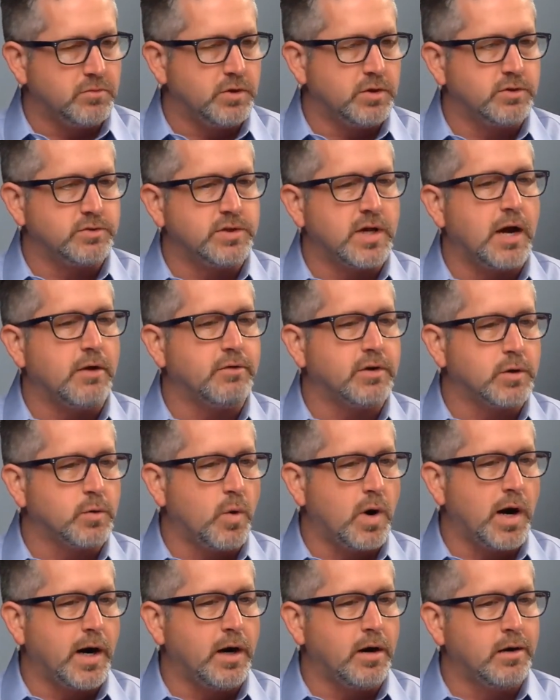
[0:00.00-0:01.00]
does not
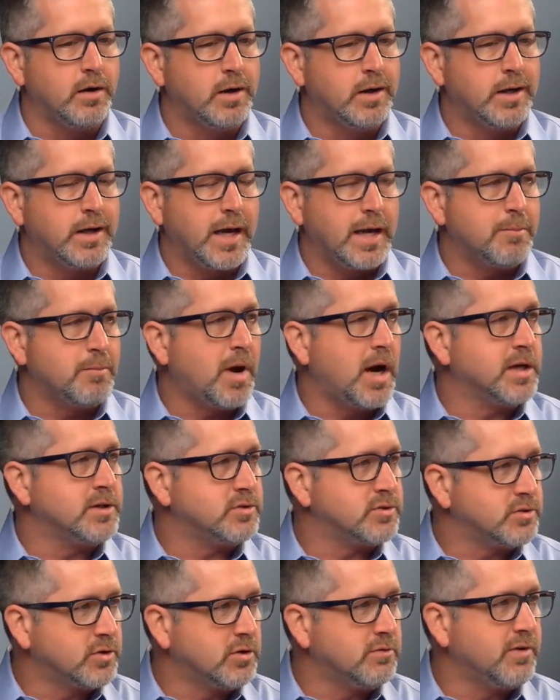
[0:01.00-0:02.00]
require a mine
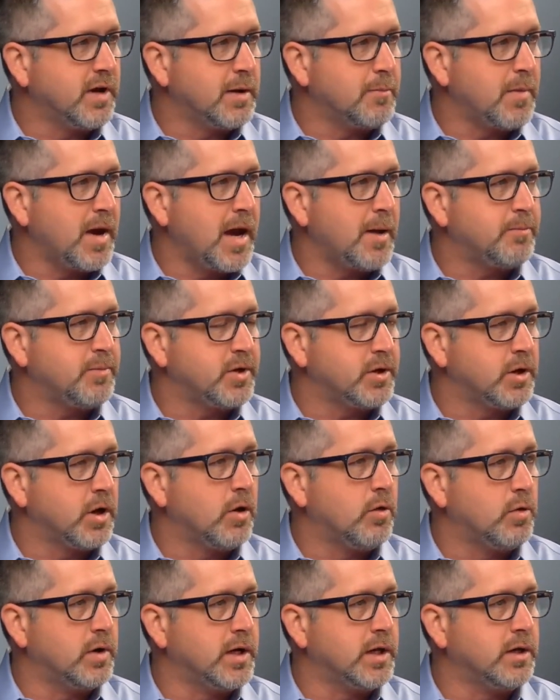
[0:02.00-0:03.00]
survey map to
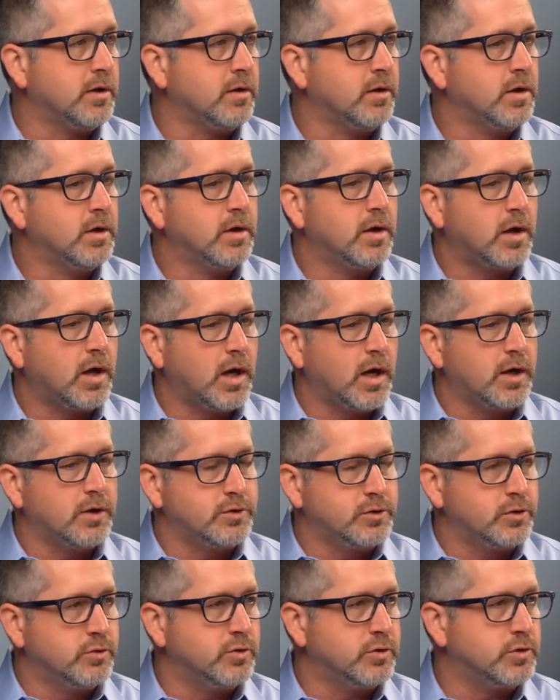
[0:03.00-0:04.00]
go in
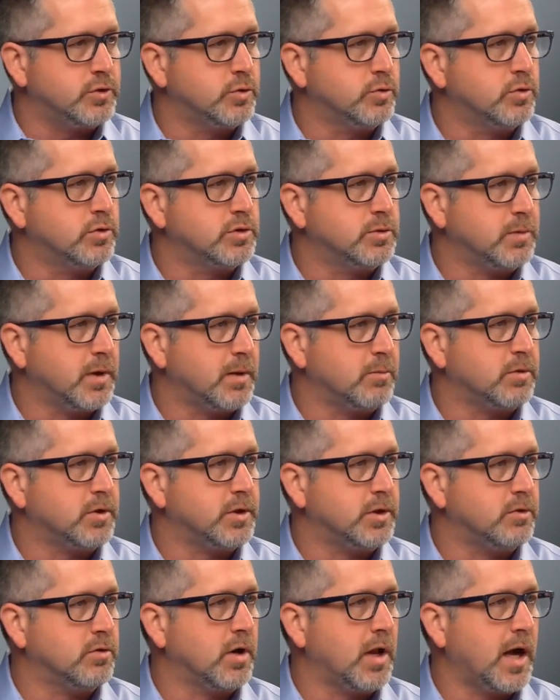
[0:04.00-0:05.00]
to the tool to be able to
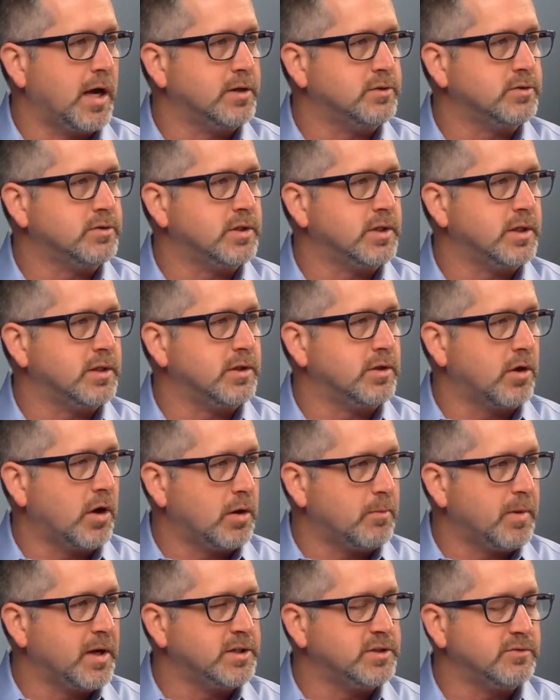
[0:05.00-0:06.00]
utilize the
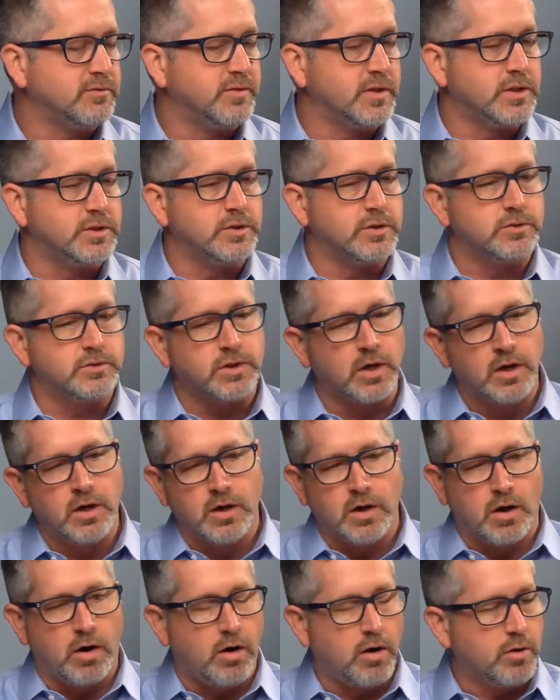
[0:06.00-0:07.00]
automation features
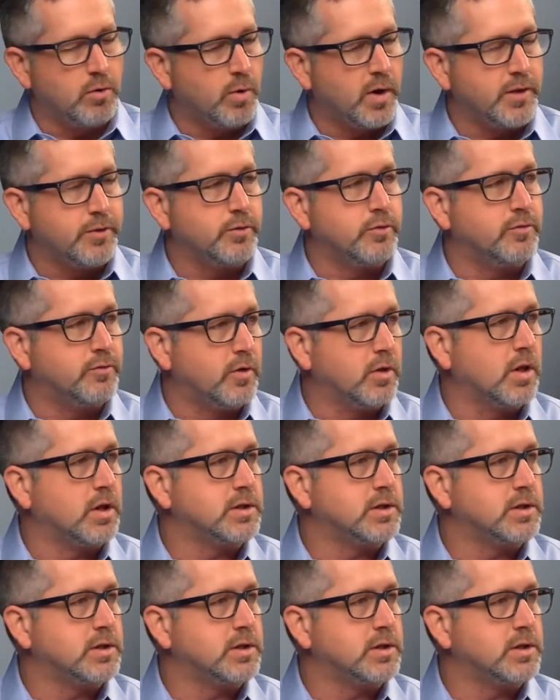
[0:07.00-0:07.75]
all the way through full